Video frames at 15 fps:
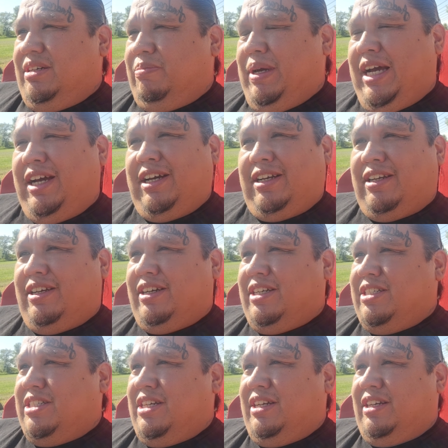man, like I
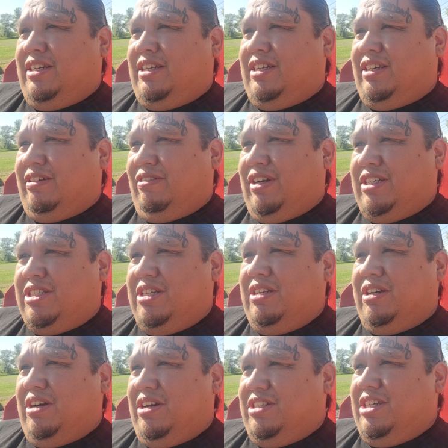said, like when I see
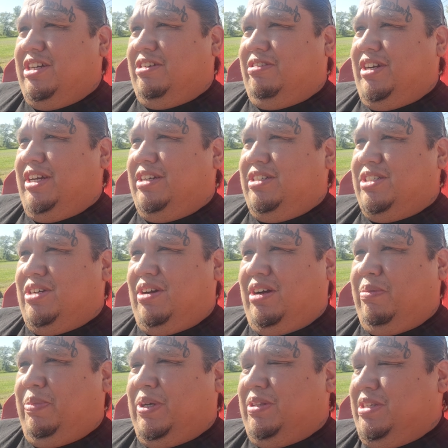the content creators talk
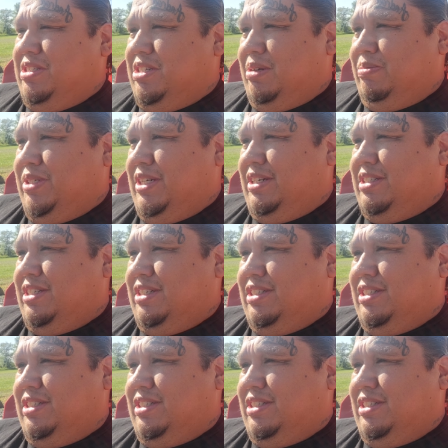about these subjects,